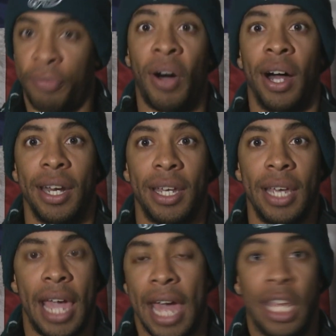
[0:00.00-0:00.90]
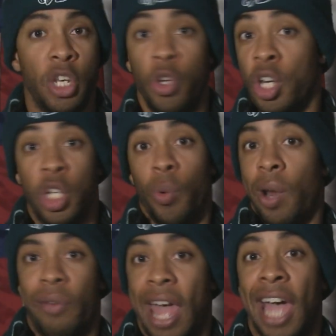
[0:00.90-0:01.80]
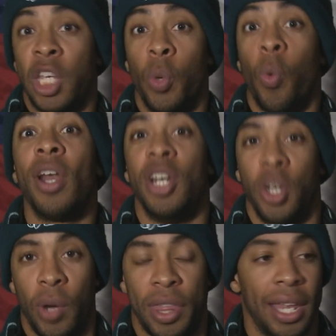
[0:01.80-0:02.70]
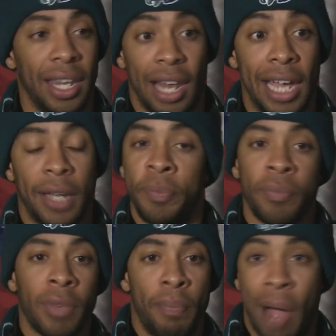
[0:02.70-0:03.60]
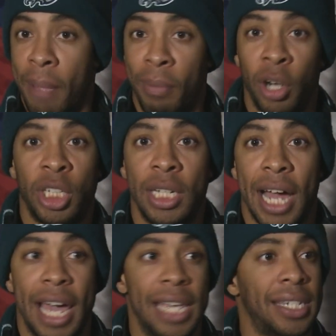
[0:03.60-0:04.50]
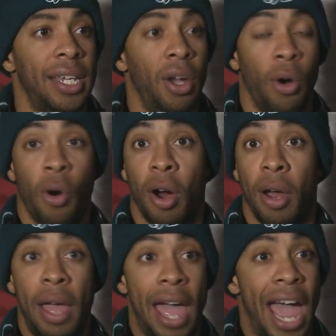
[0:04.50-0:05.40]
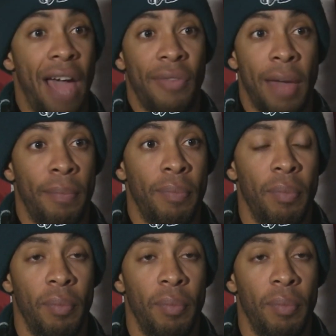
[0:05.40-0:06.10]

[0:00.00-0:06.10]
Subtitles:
fund, and then you can do whatever the heck you want to do with it, like buy merchandise or have that